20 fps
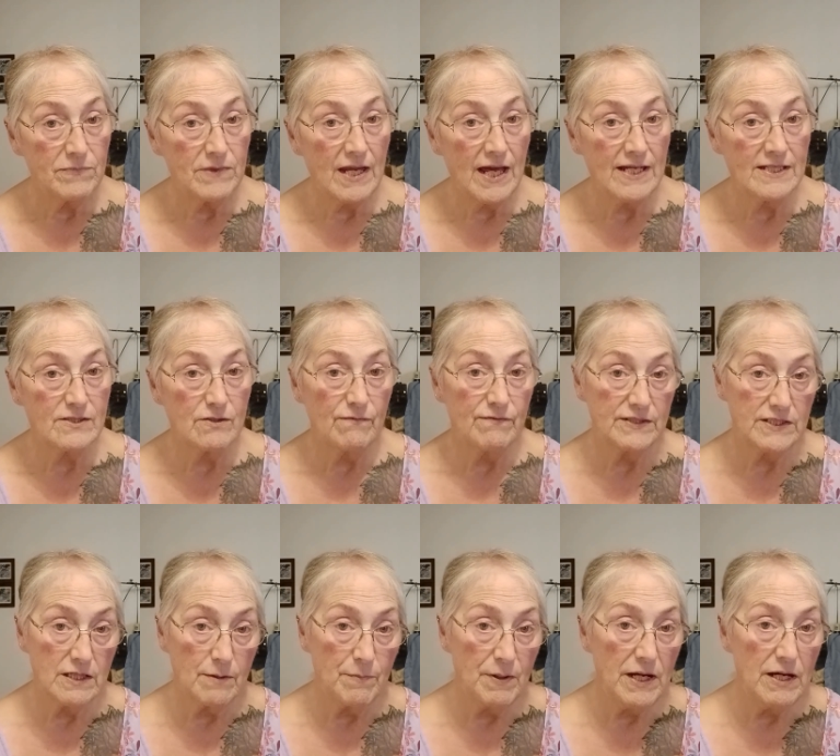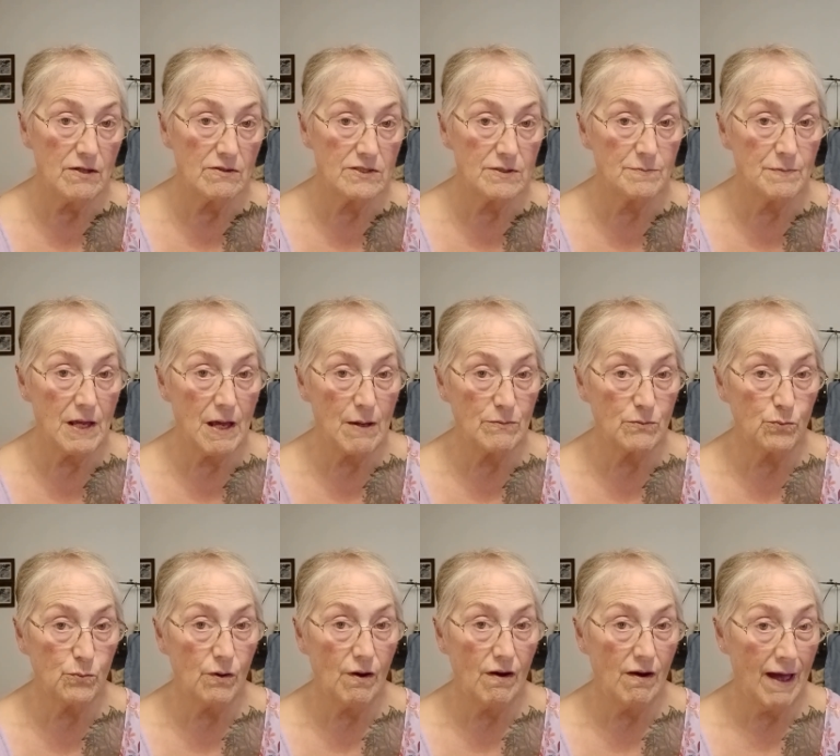And so if he's up here, sometimes
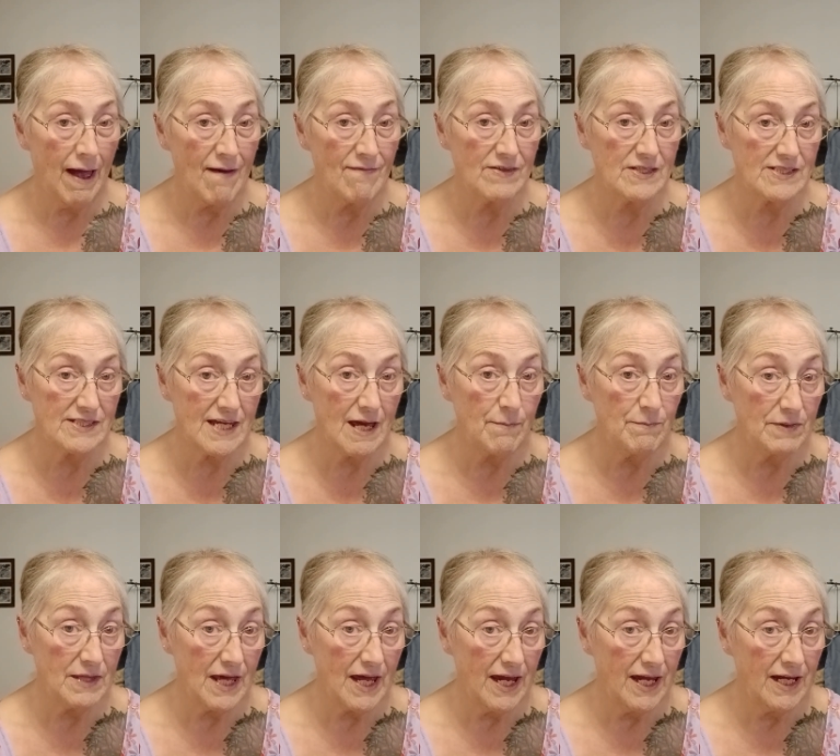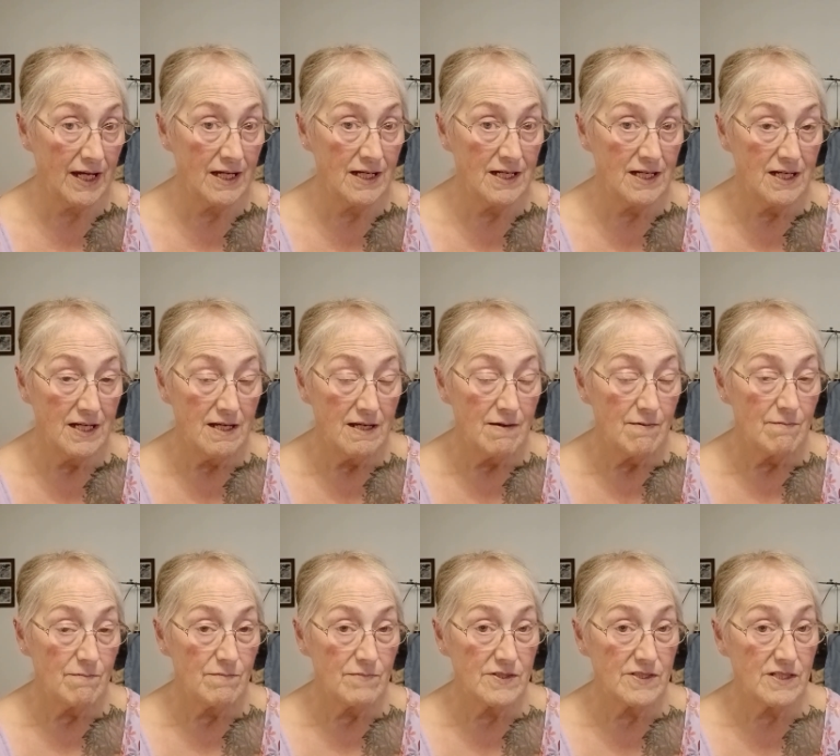we'll have the same thing.
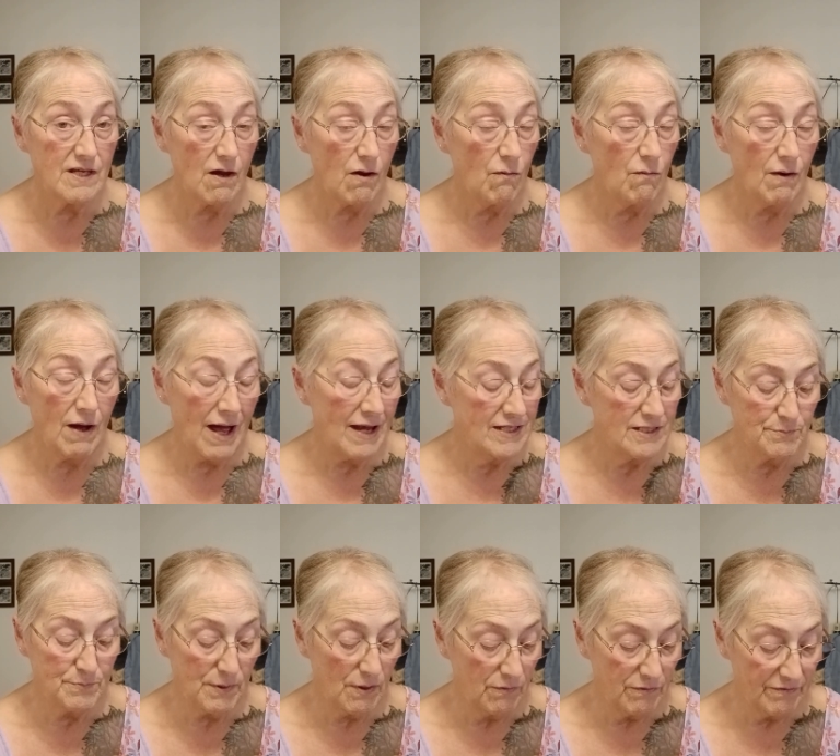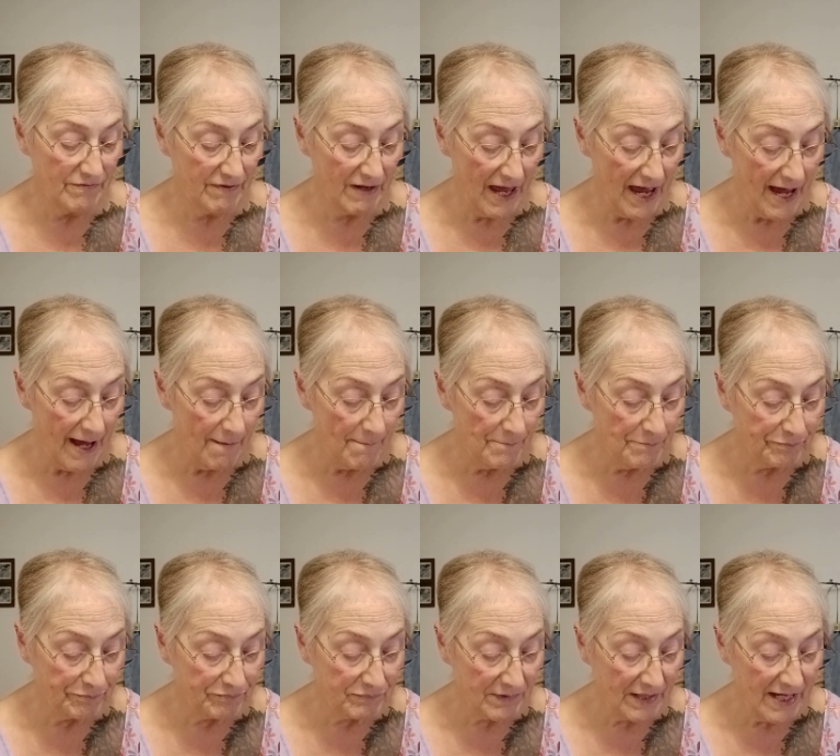So I just put on the fly.
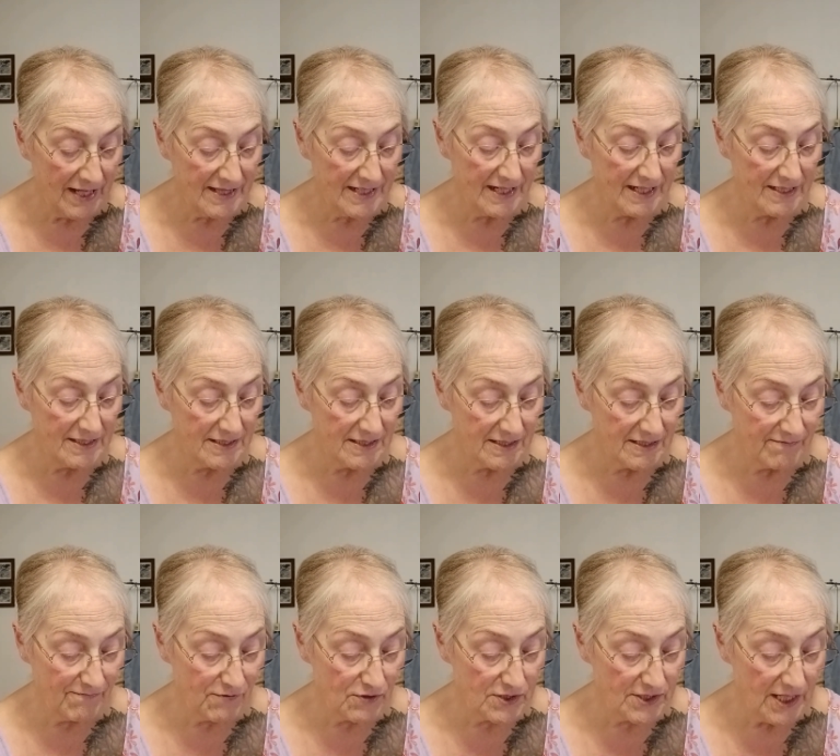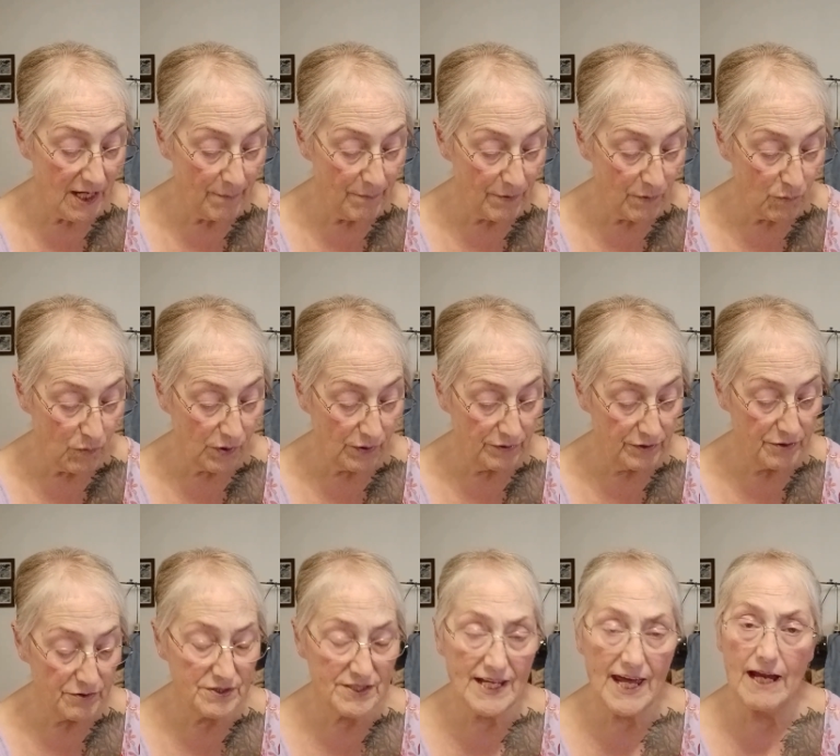And then for supper, we're going
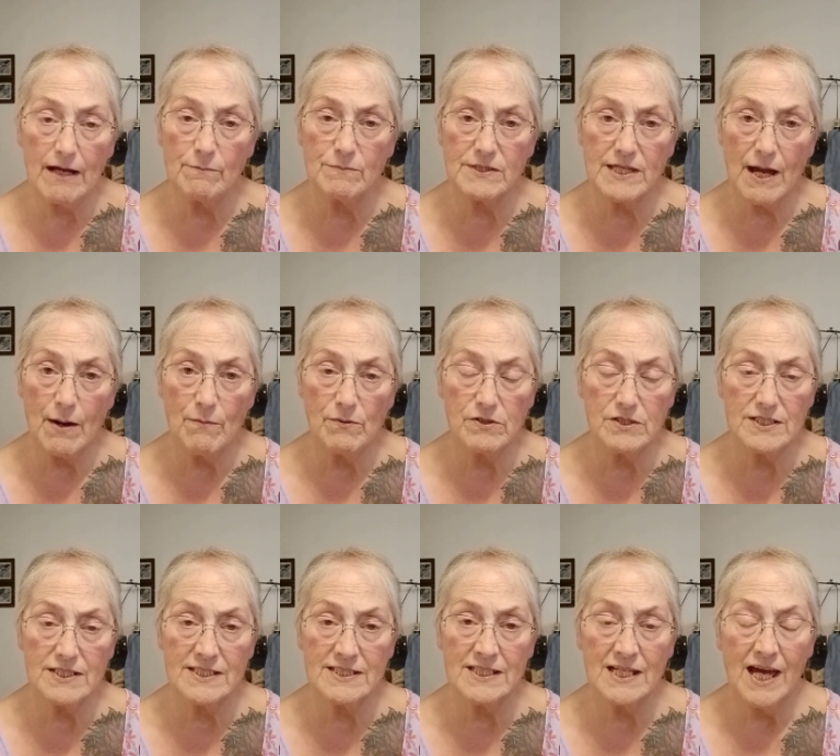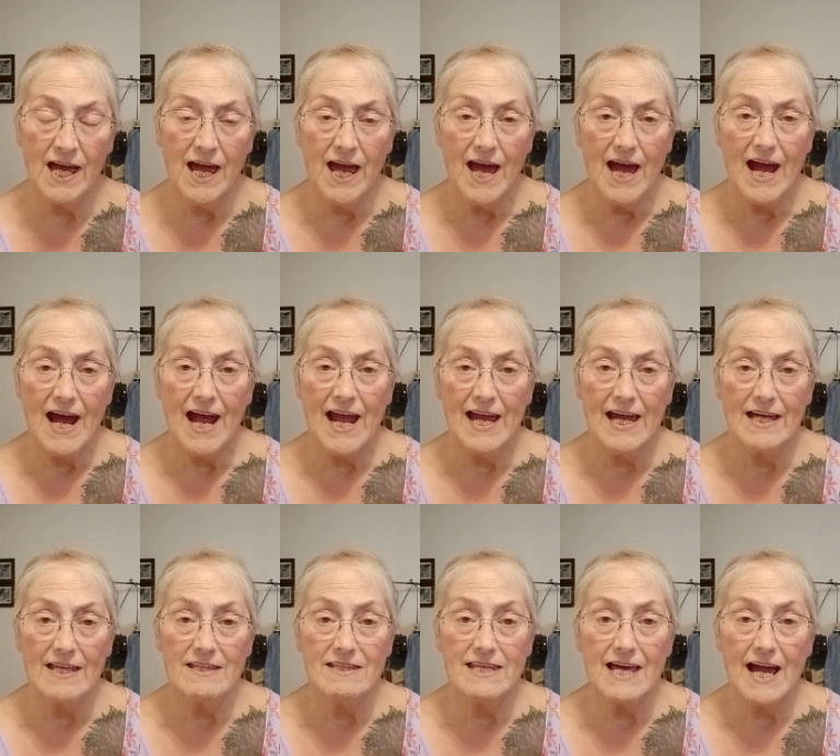to do Steakums sandwiches.
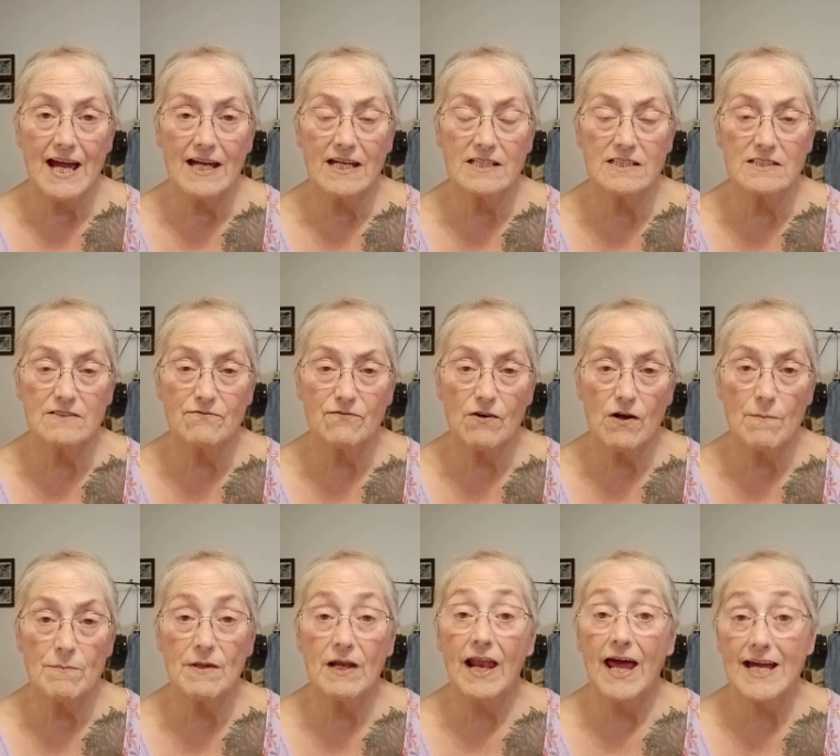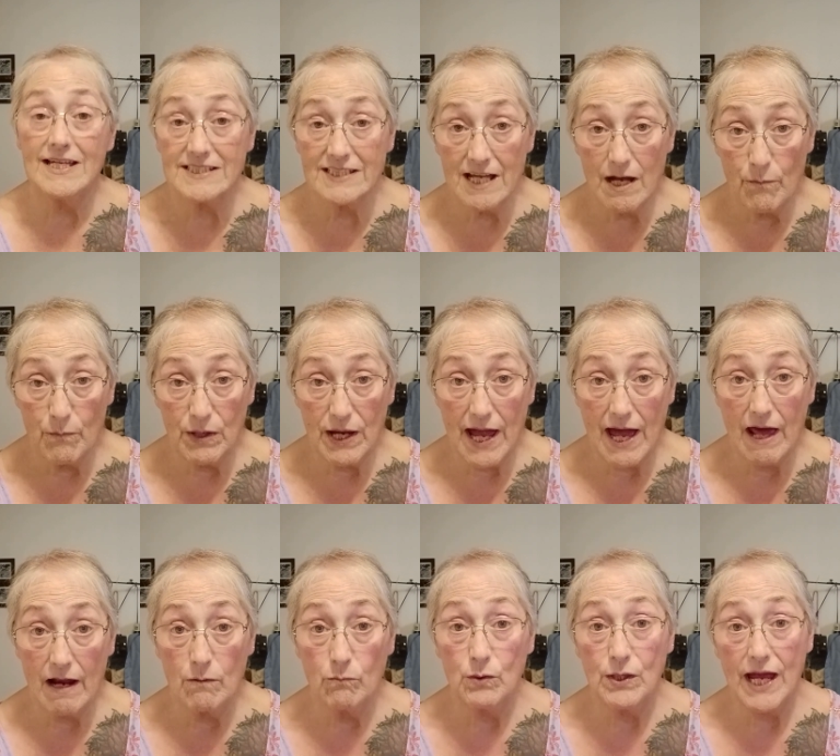And that is from the last time we
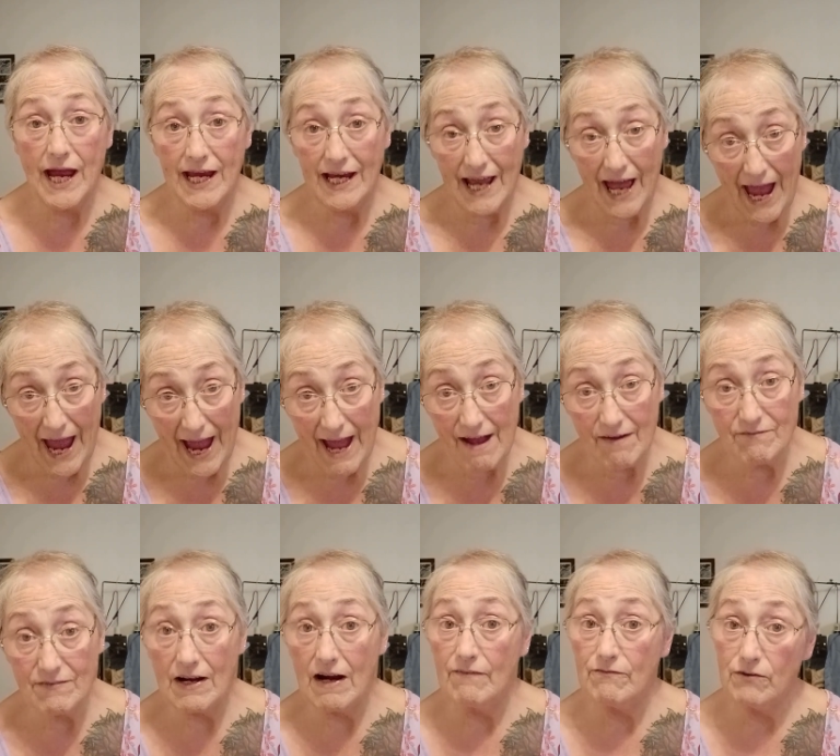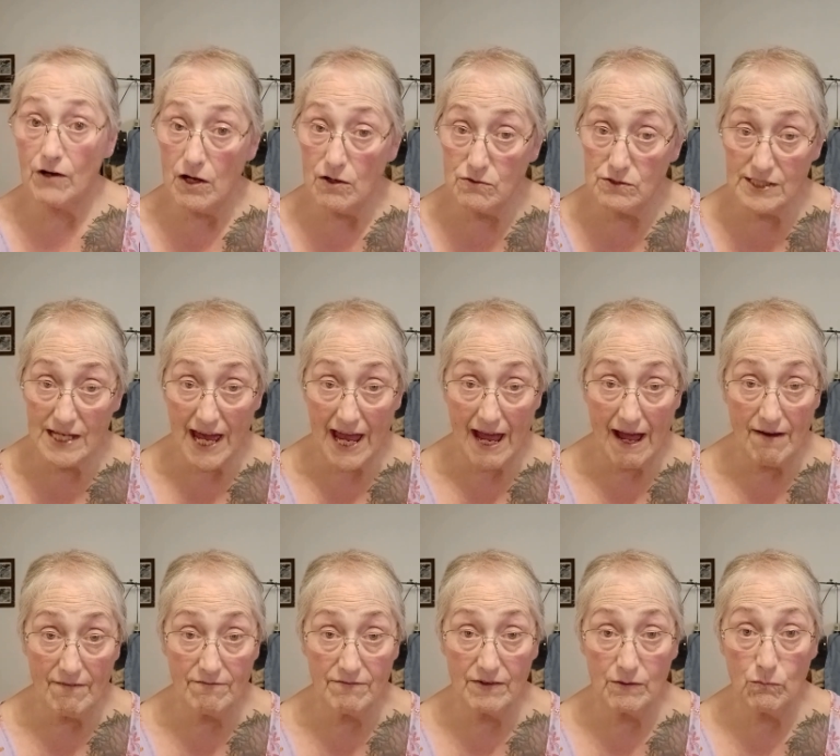had them. We ate half and I froze
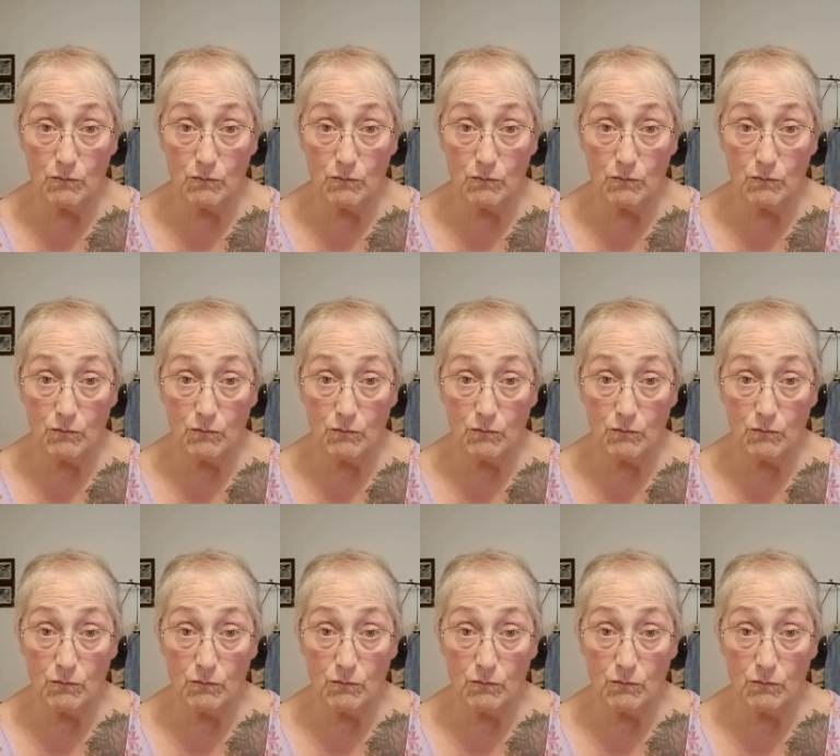half.